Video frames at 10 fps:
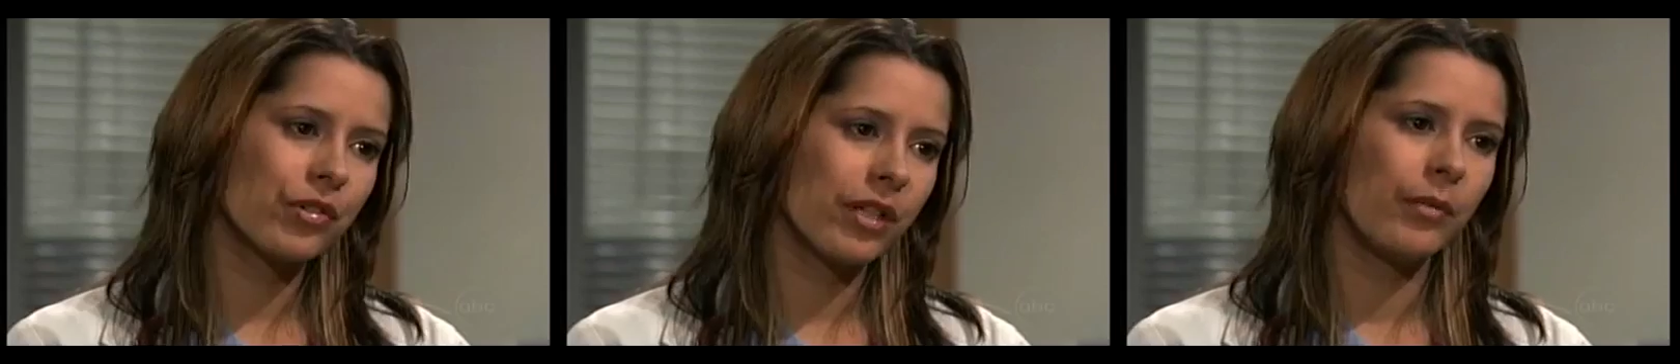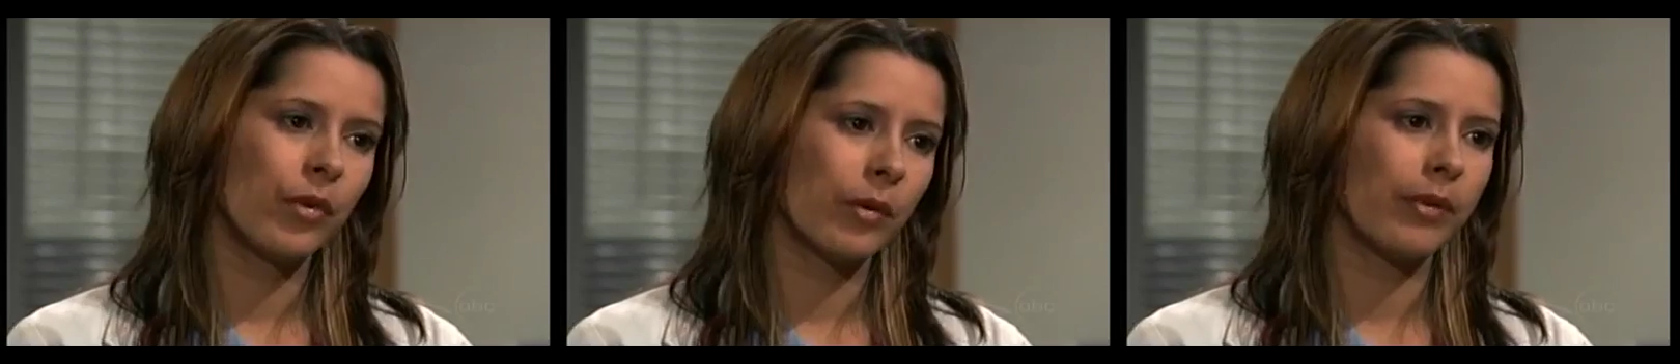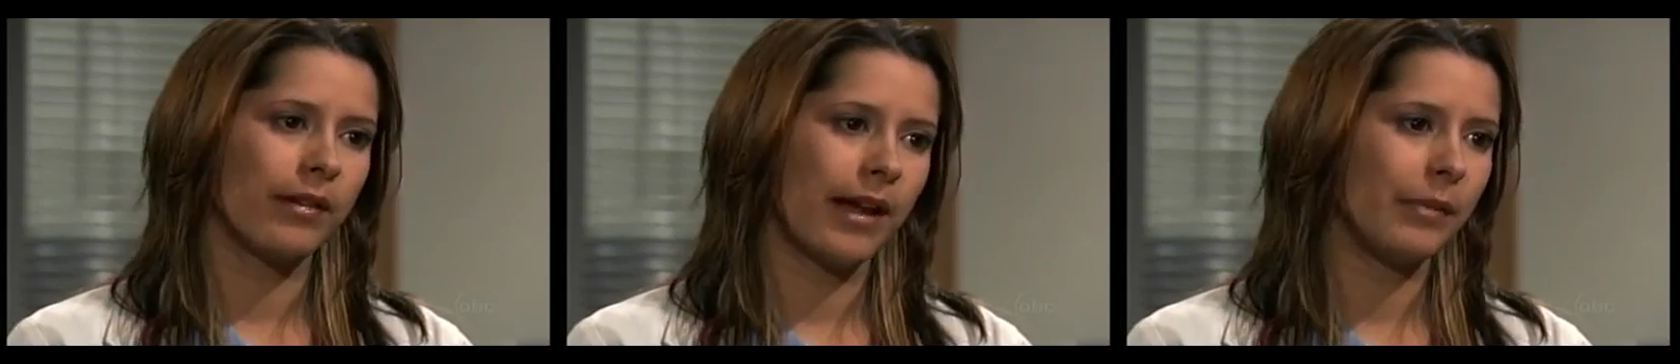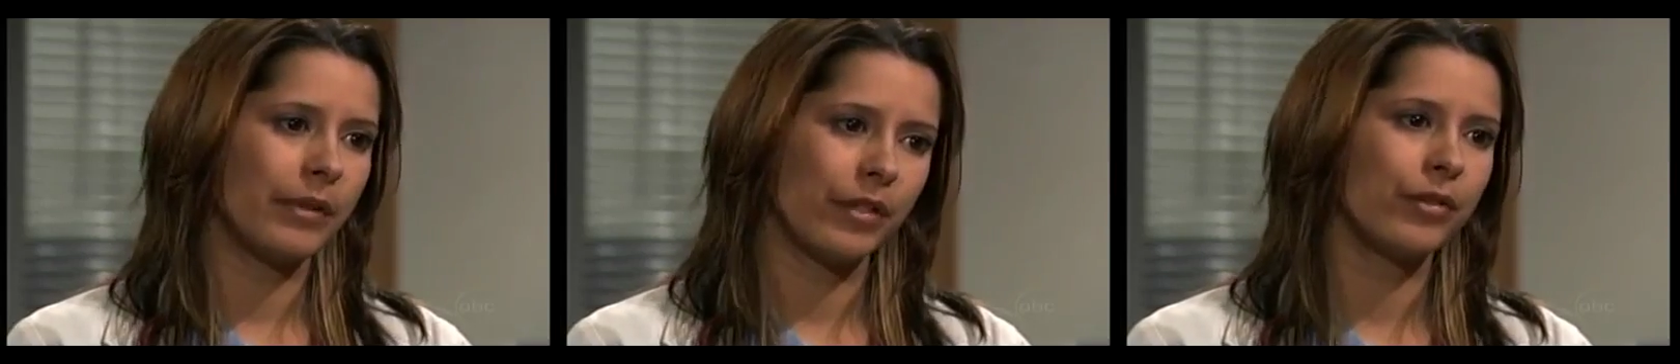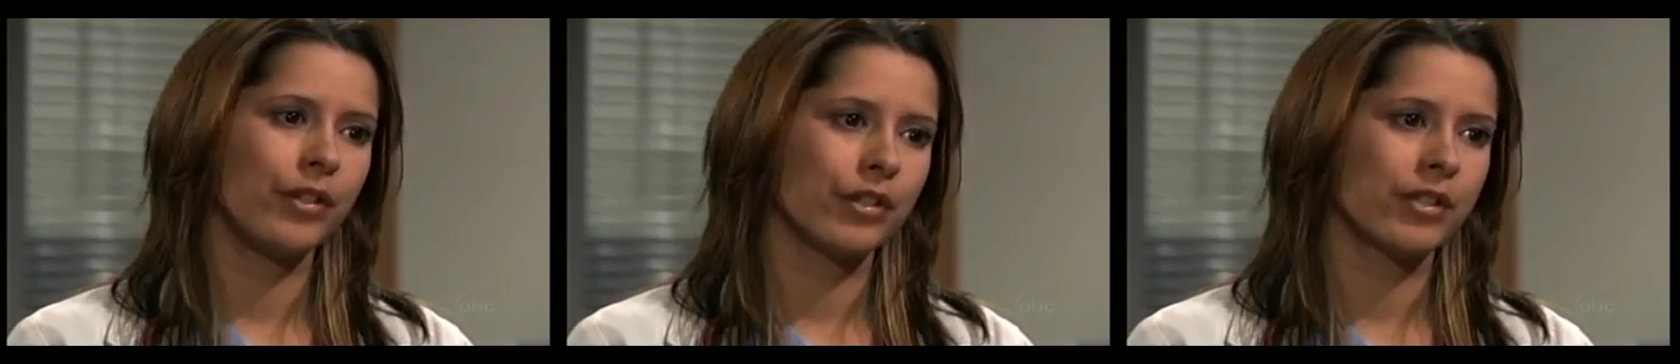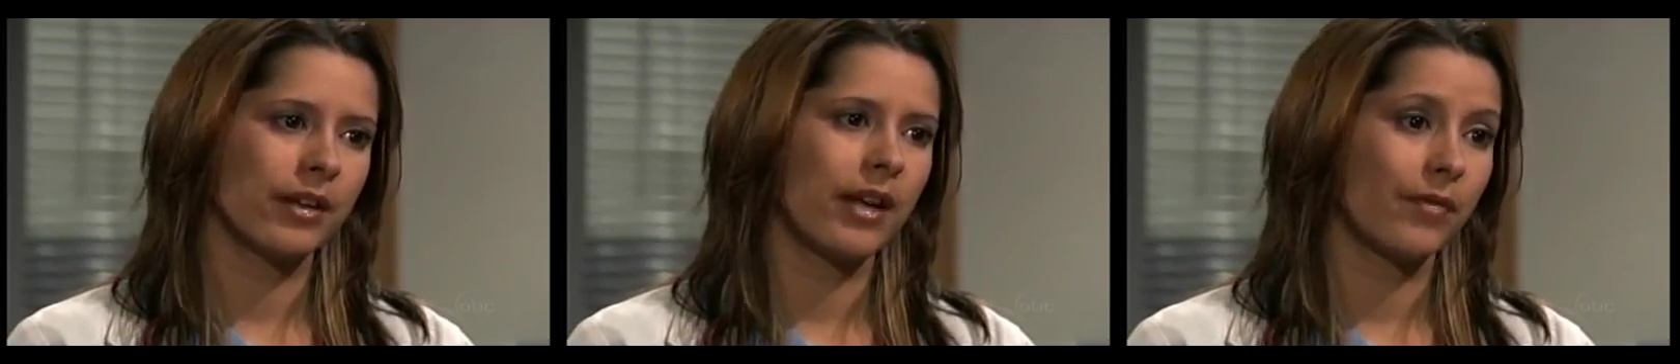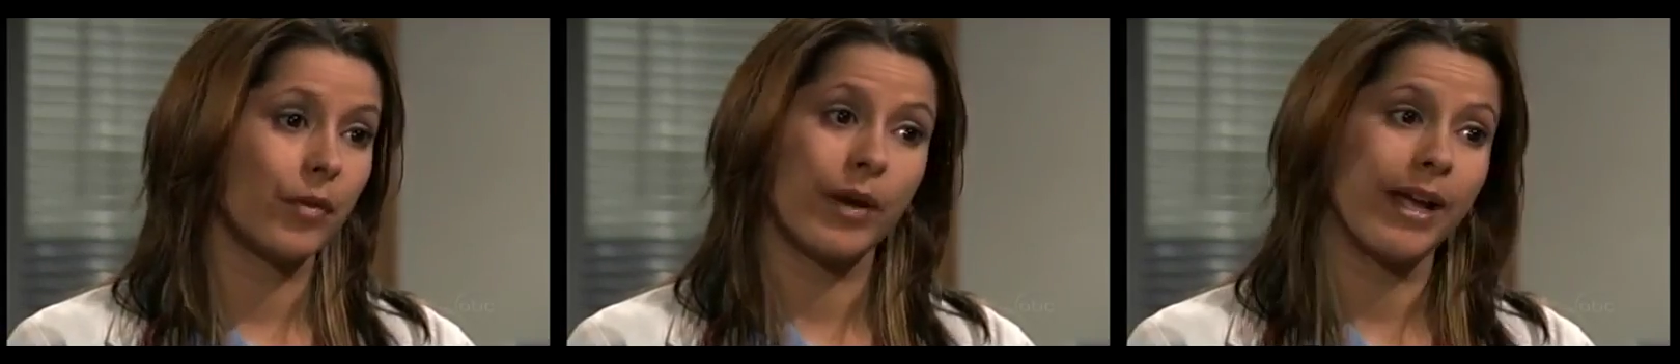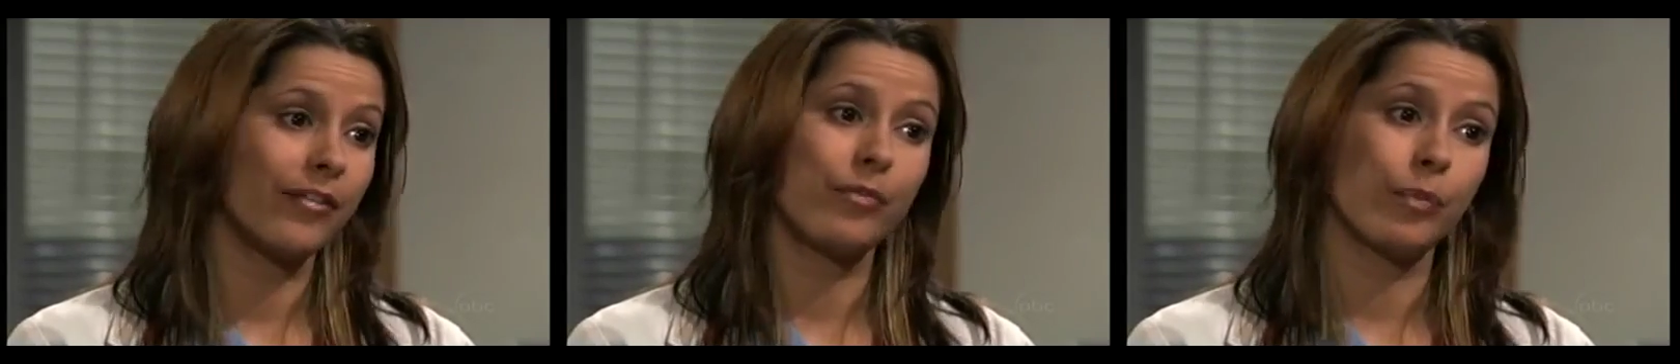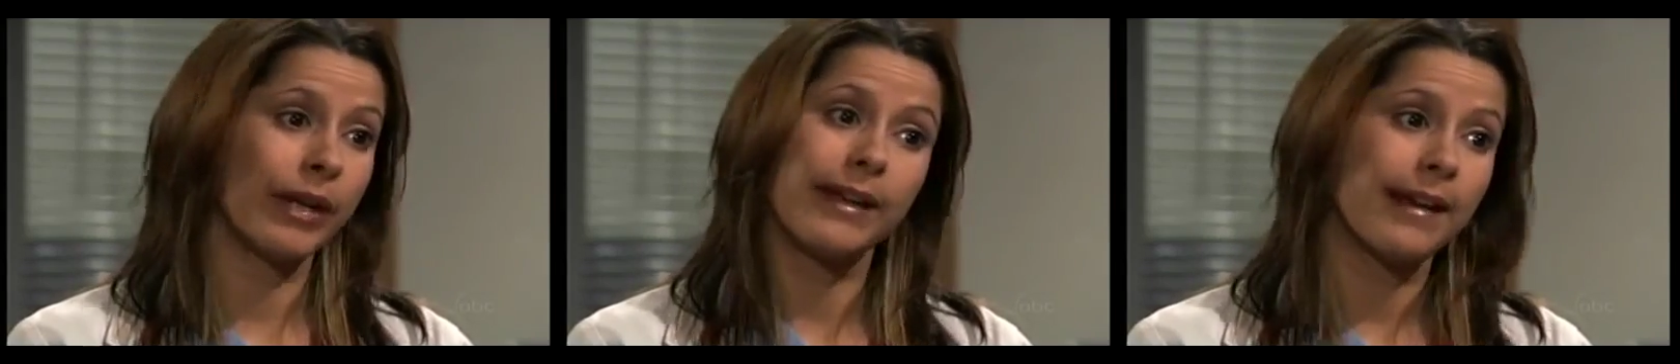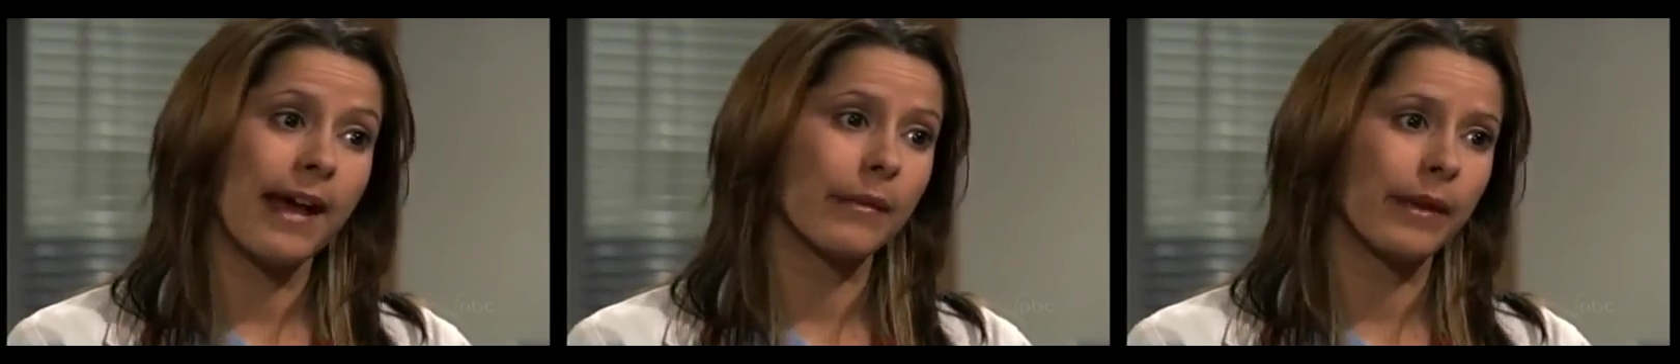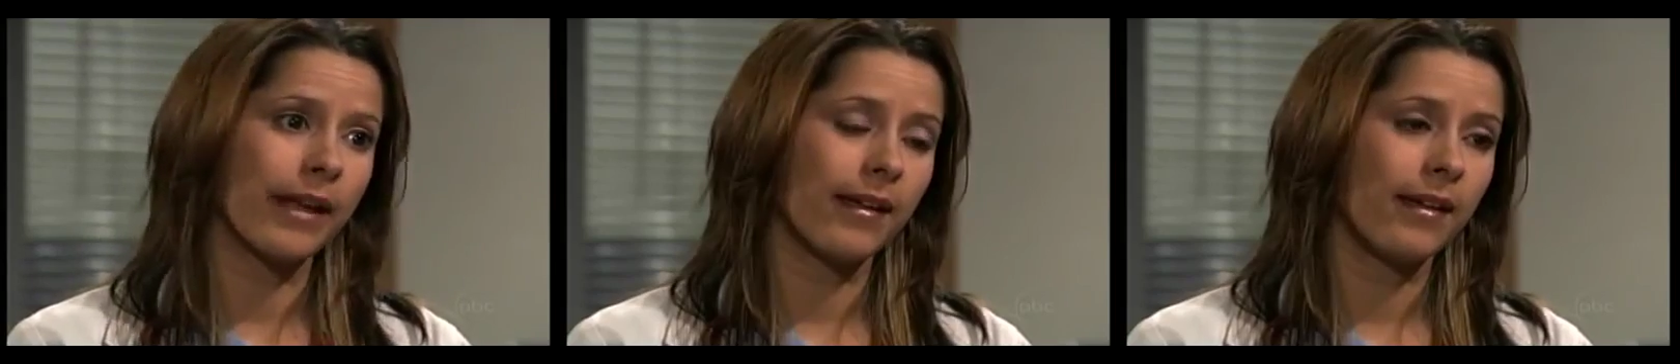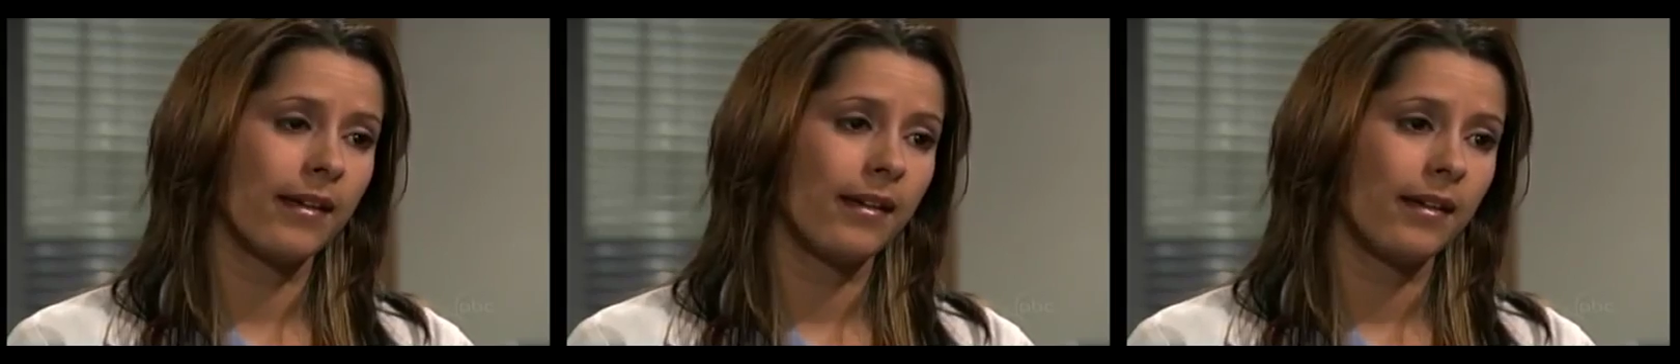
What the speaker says: usually more polite, but you and your son have a way of bringing it out of me.